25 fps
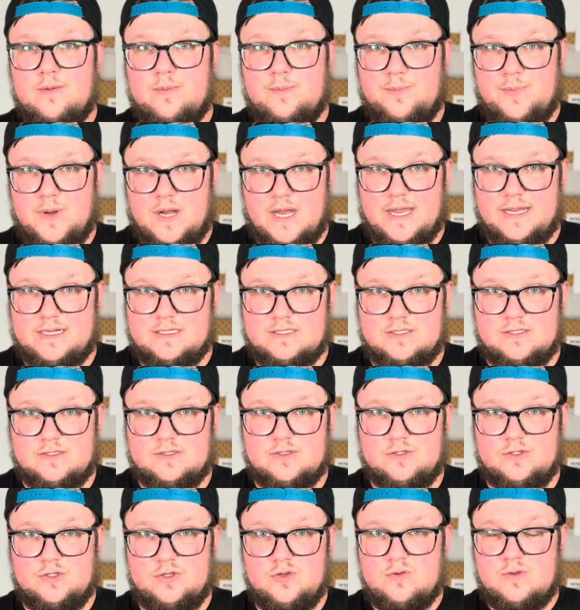but
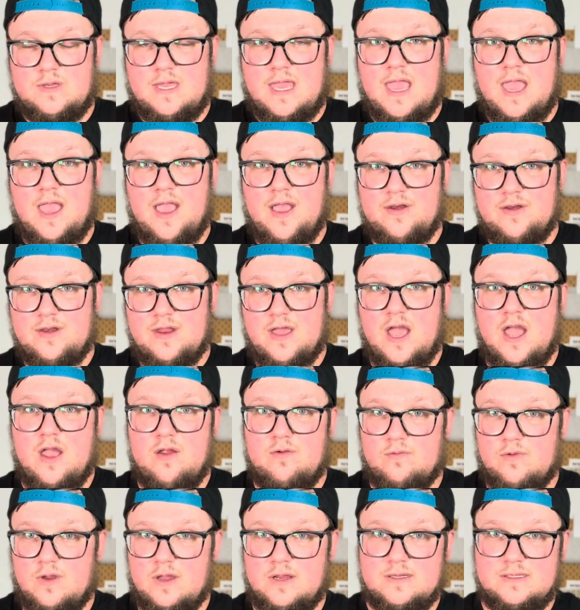you
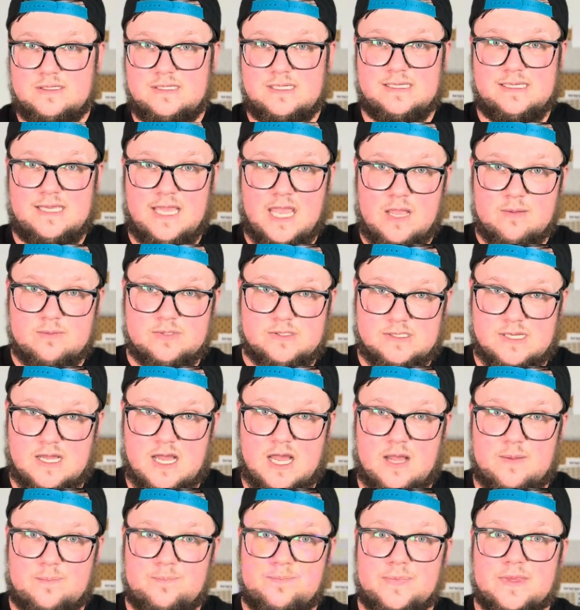cannot run to
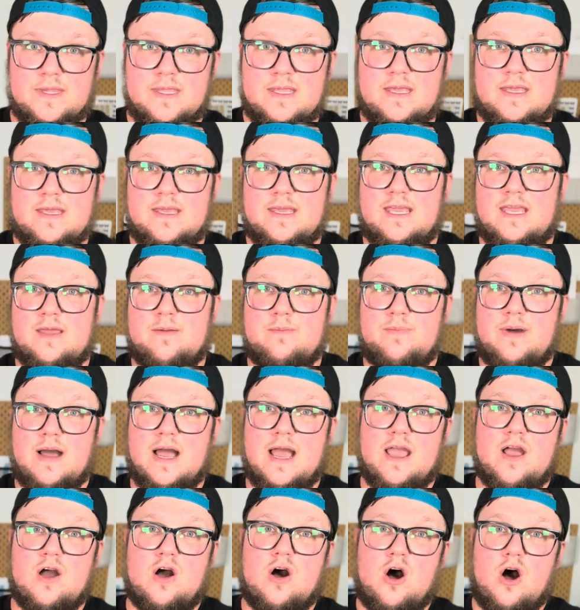GameStop and
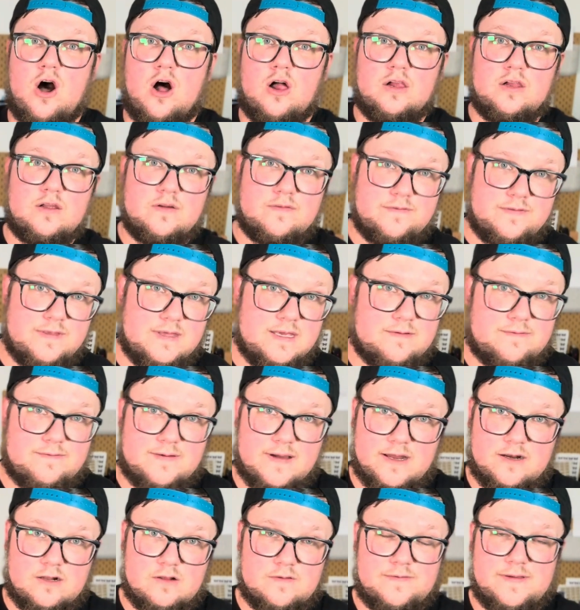buy all of the
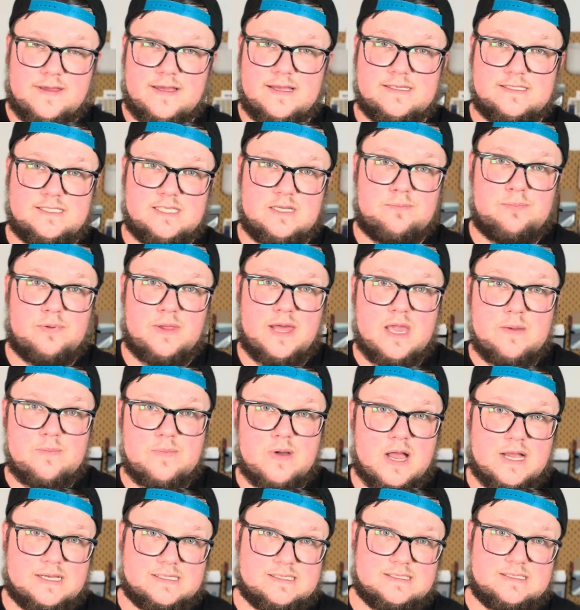Final Fantasy play
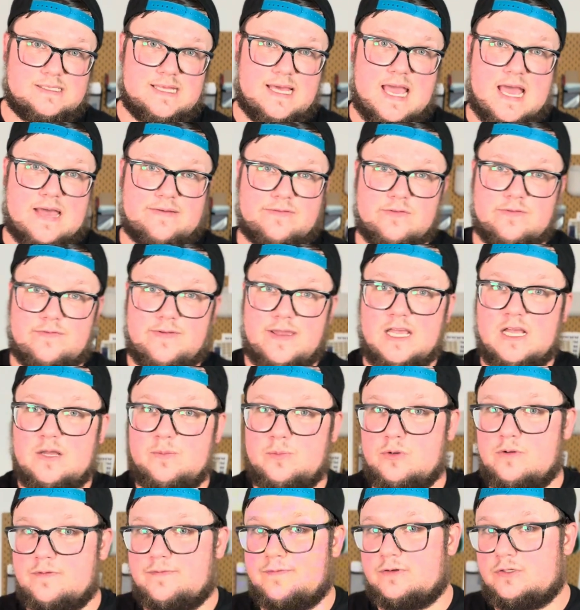boxes they have
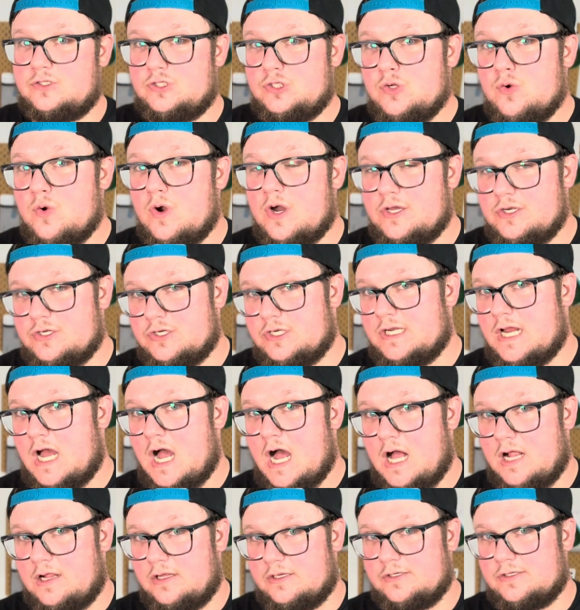available for
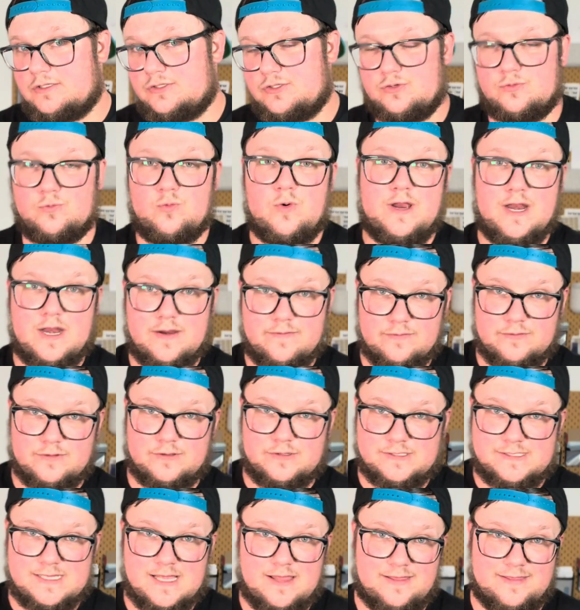$200 or whatever they're
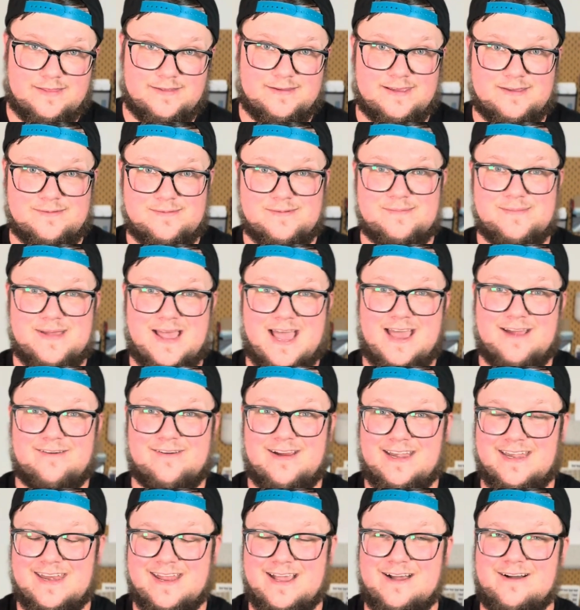selling them at
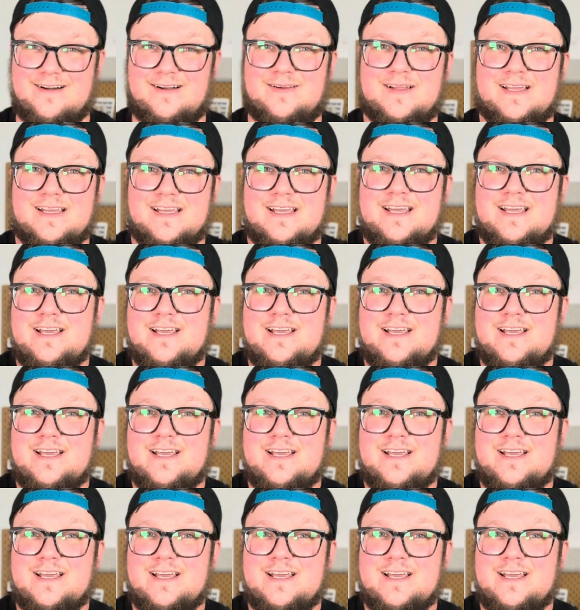right now.